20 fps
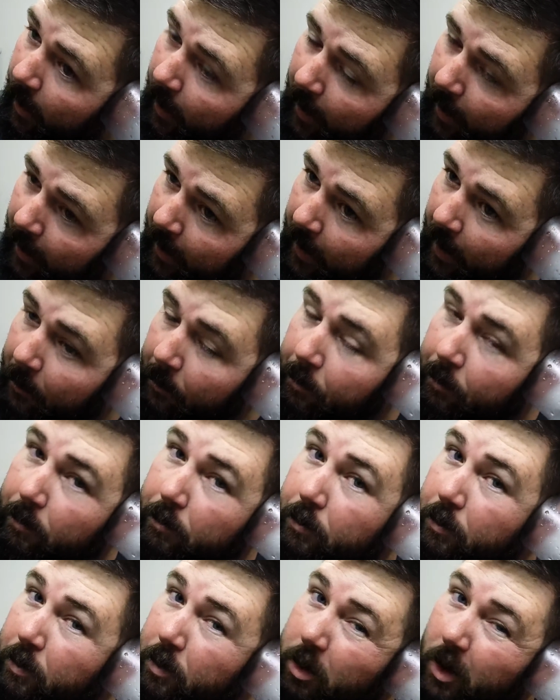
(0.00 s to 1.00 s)
and I
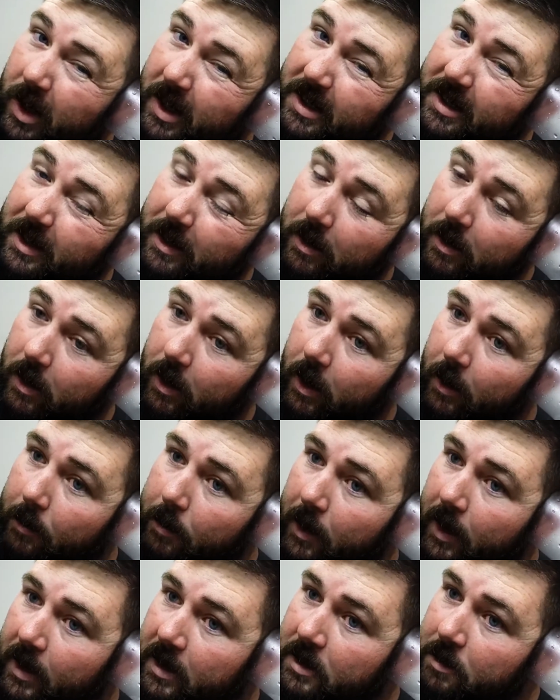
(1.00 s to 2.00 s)
press it up
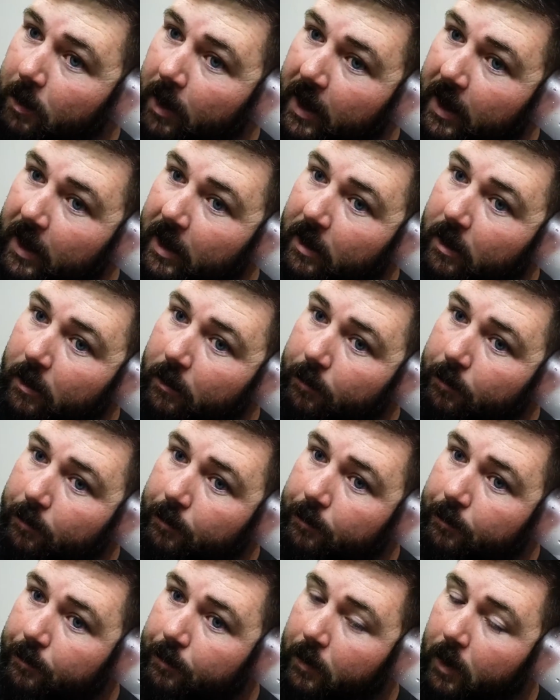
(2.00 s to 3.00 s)
against my ear,
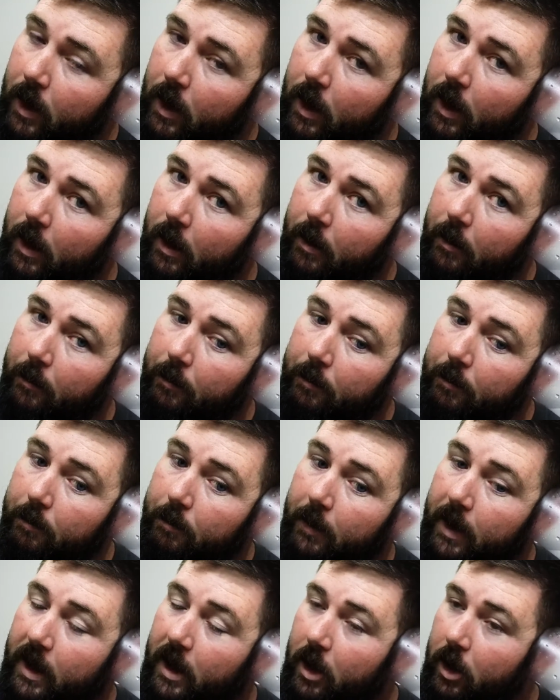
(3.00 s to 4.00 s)

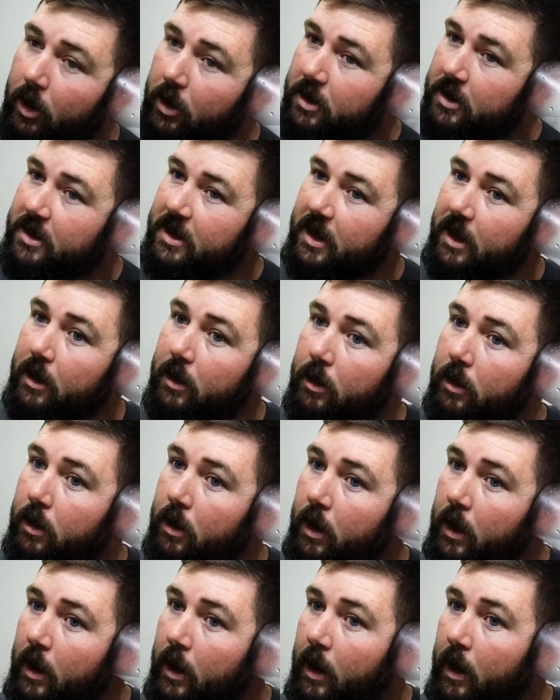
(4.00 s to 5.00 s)
make a good seal,
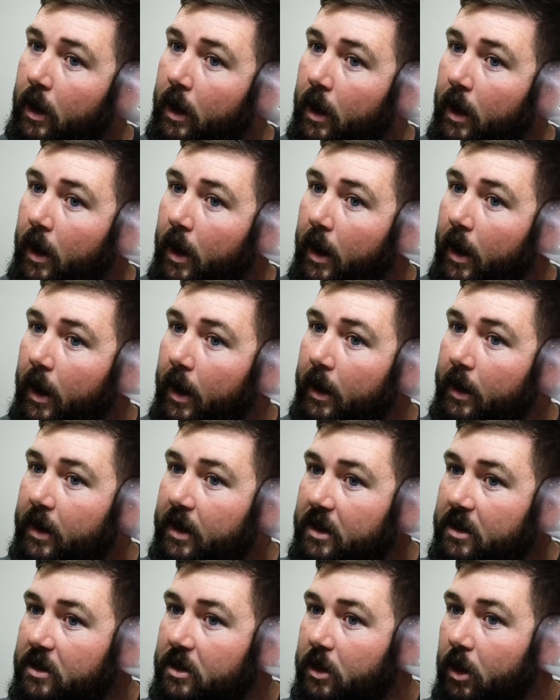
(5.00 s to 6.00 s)
and
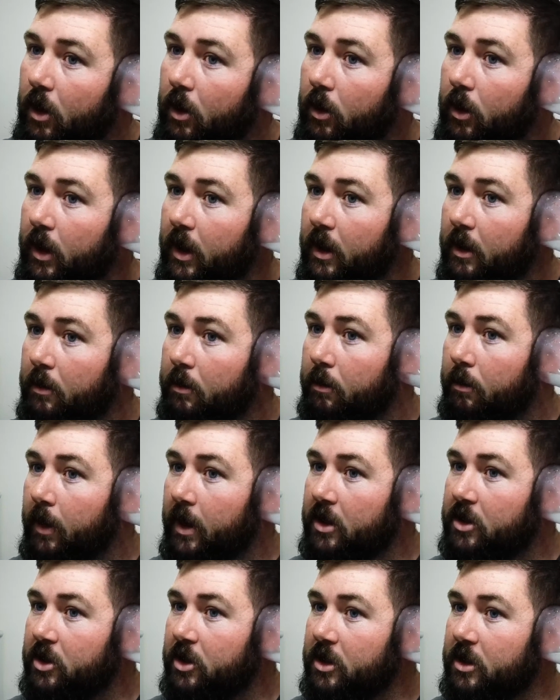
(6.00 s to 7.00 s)
then slowly
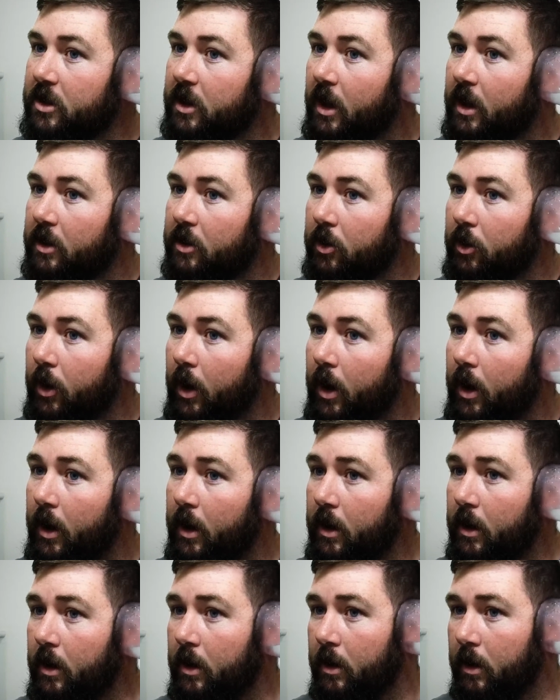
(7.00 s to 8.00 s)
make sure it's not too
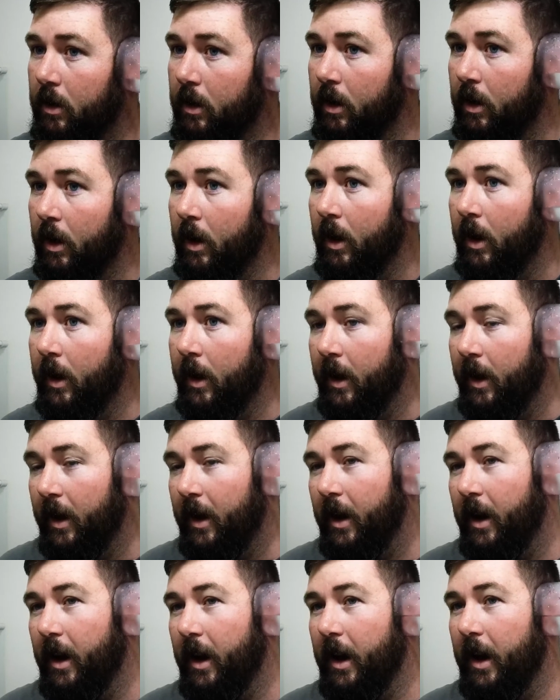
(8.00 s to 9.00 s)
hot.
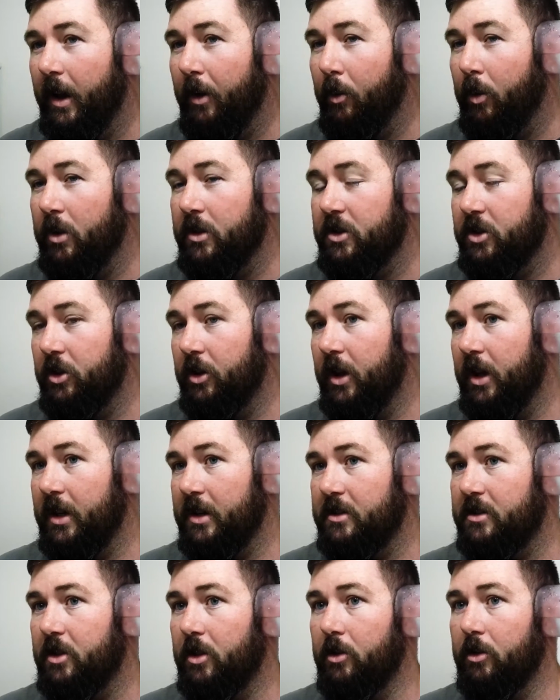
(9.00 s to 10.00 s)
And once you get it
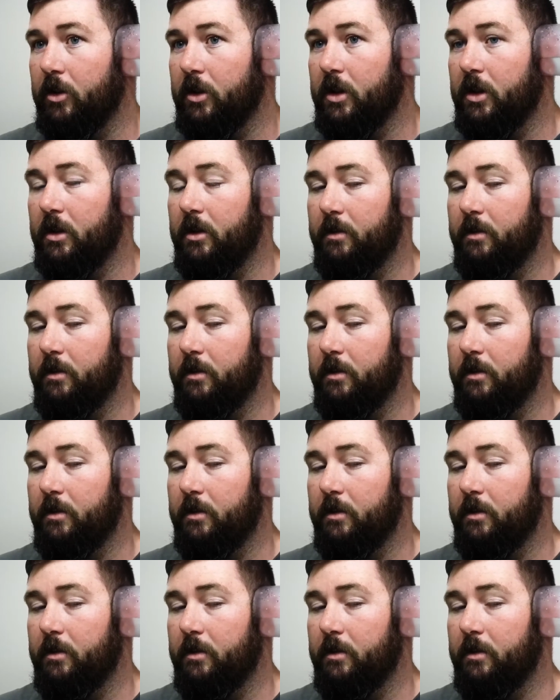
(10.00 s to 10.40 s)
soaked